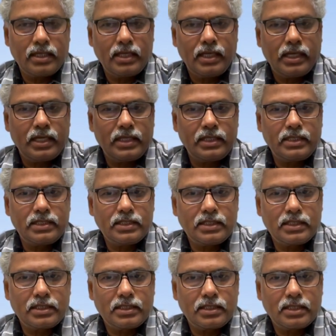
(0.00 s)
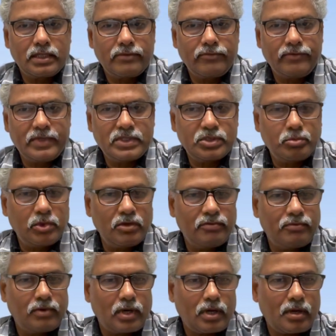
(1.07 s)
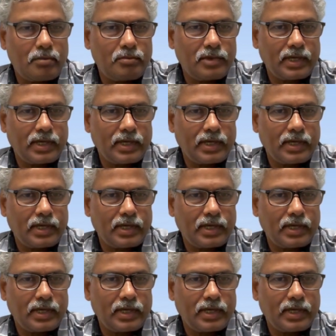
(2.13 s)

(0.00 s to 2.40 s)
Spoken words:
In visible form,